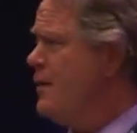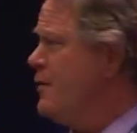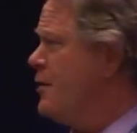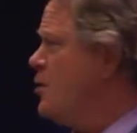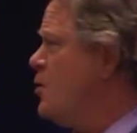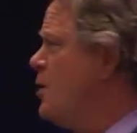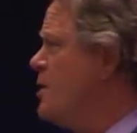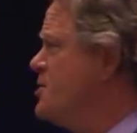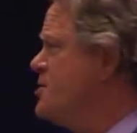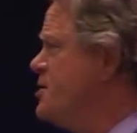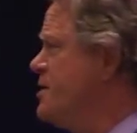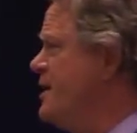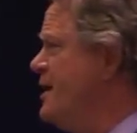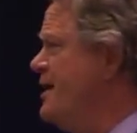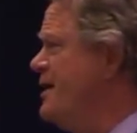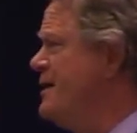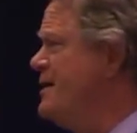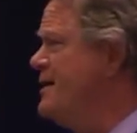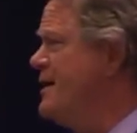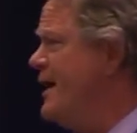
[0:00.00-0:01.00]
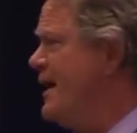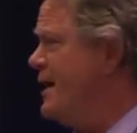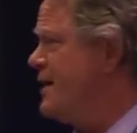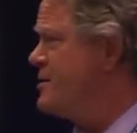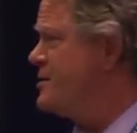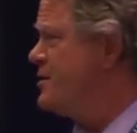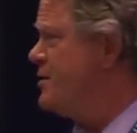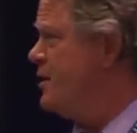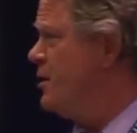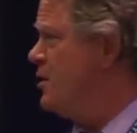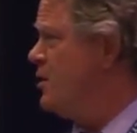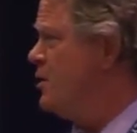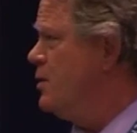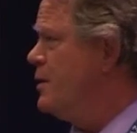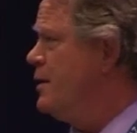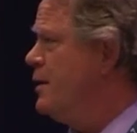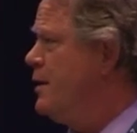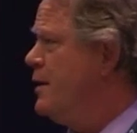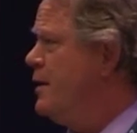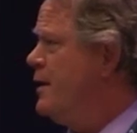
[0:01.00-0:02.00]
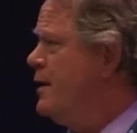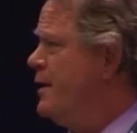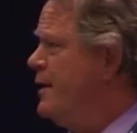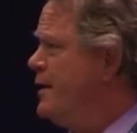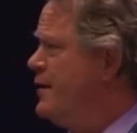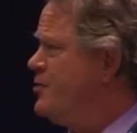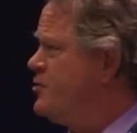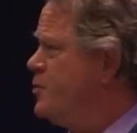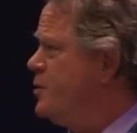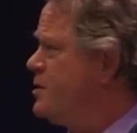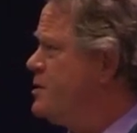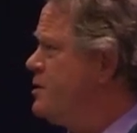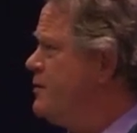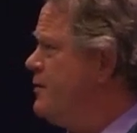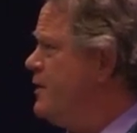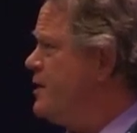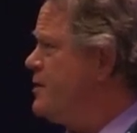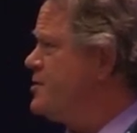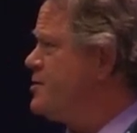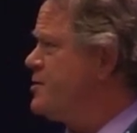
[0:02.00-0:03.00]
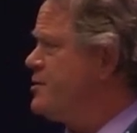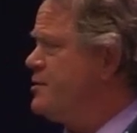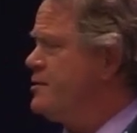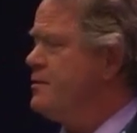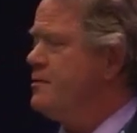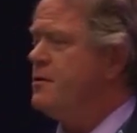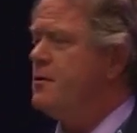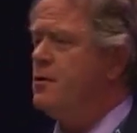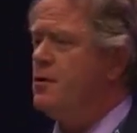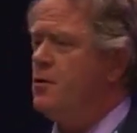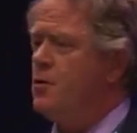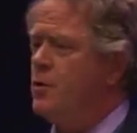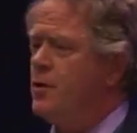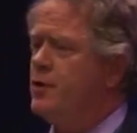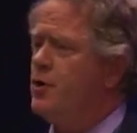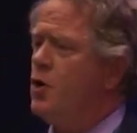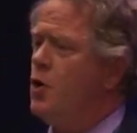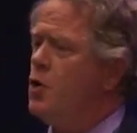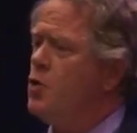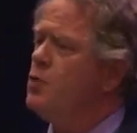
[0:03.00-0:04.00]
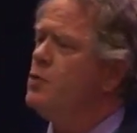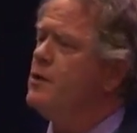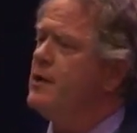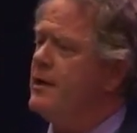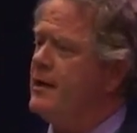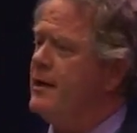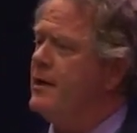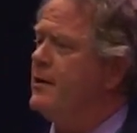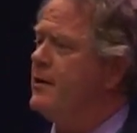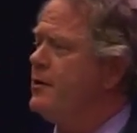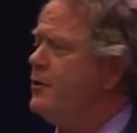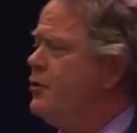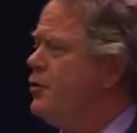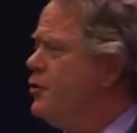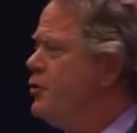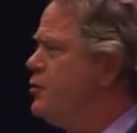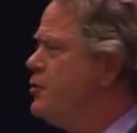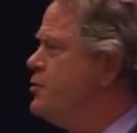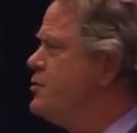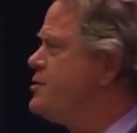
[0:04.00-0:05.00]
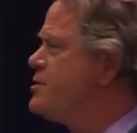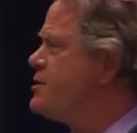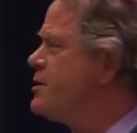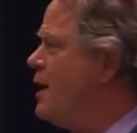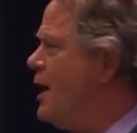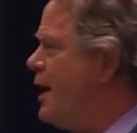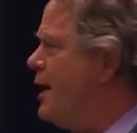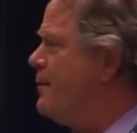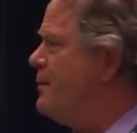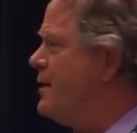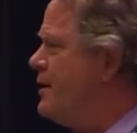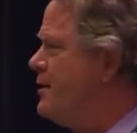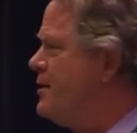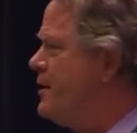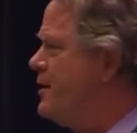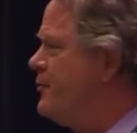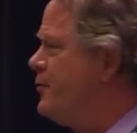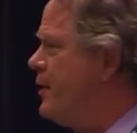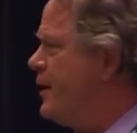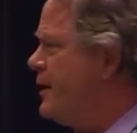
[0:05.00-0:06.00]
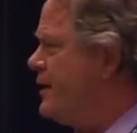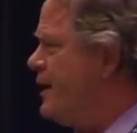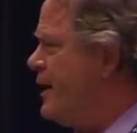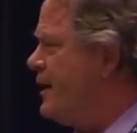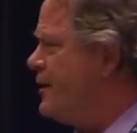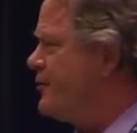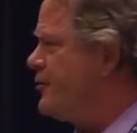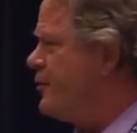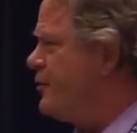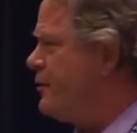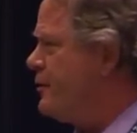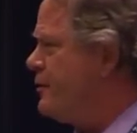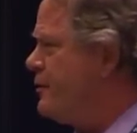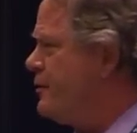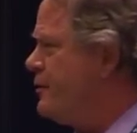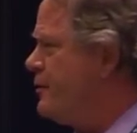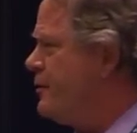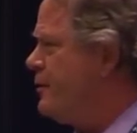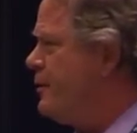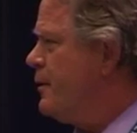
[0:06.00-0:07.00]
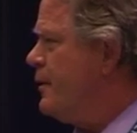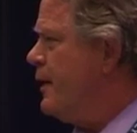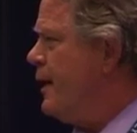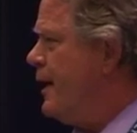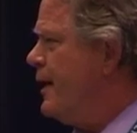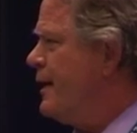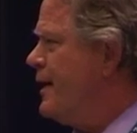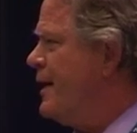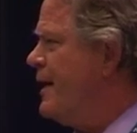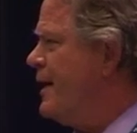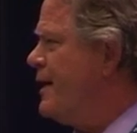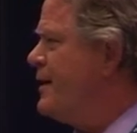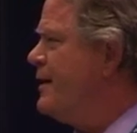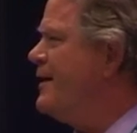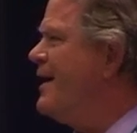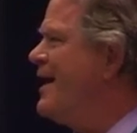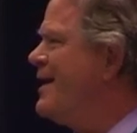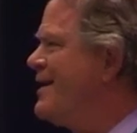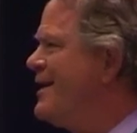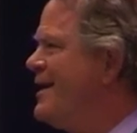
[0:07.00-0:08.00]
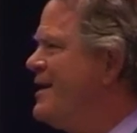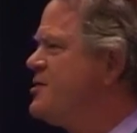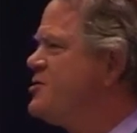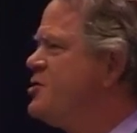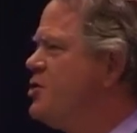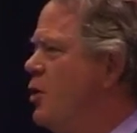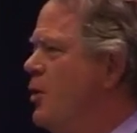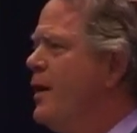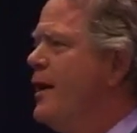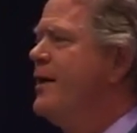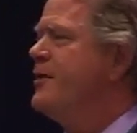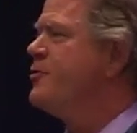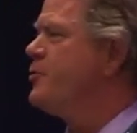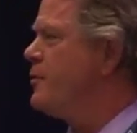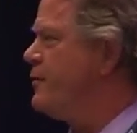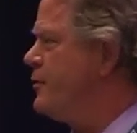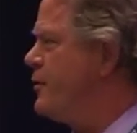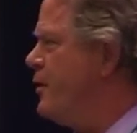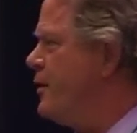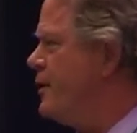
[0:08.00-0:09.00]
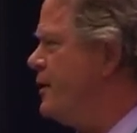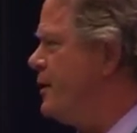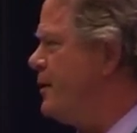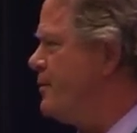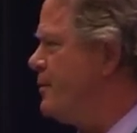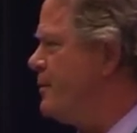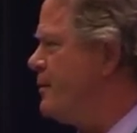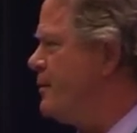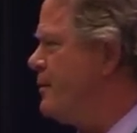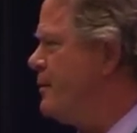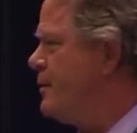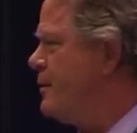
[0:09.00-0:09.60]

The question he didn't ask, though, is which of us would only use IPT if we had cancer? And again, in that case, no hands would have gone up.